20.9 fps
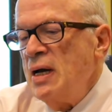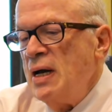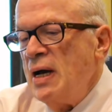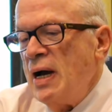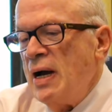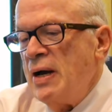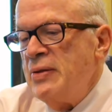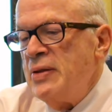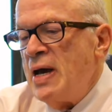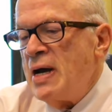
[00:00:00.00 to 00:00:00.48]

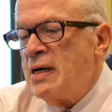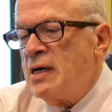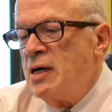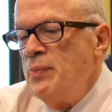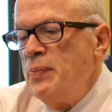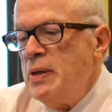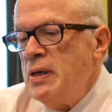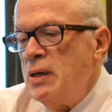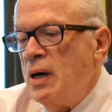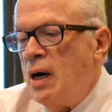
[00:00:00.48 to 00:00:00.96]
And that
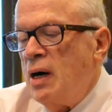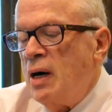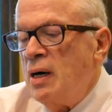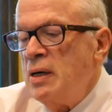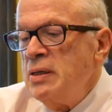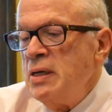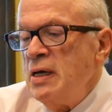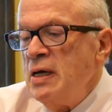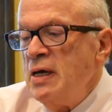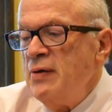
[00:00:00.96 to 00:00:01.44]
could be
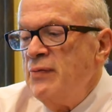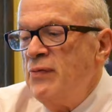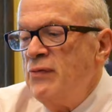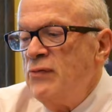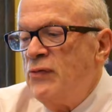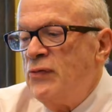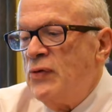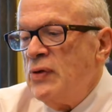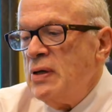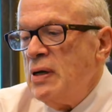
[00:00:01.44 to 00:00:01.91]

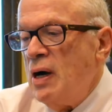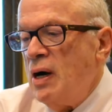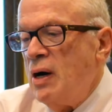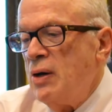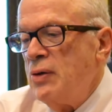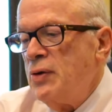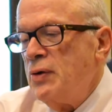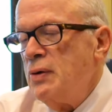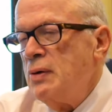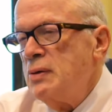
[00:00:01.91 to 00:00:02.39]
uneven for the
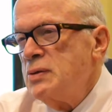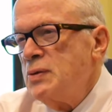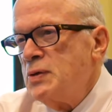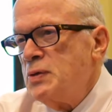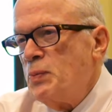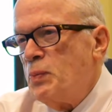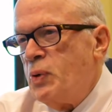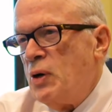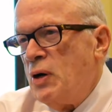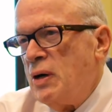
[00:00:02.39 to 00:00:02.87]
other
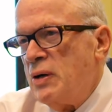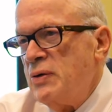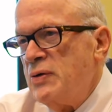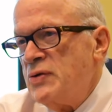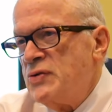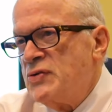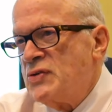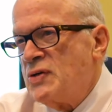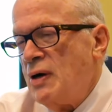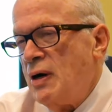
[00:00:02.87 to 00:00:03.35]
part of the
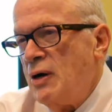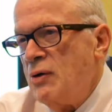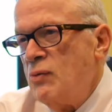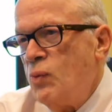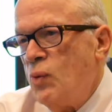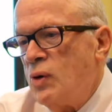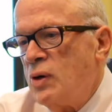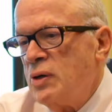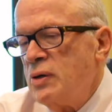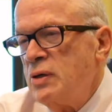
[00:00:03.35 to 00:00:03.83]

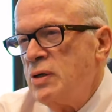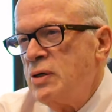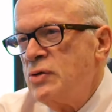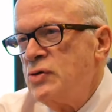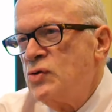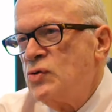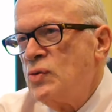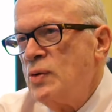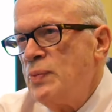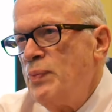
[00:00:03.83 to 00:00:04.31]
sidewalk, and you can
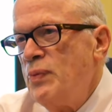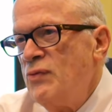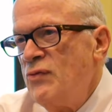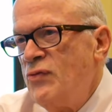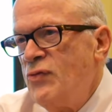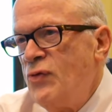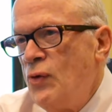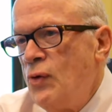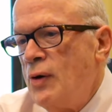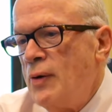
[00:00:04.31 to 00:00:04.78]
trip and
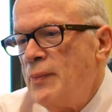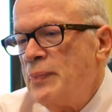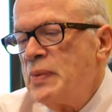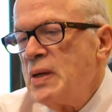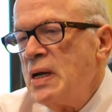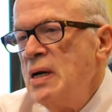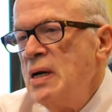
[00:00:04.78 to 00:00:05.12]
fall.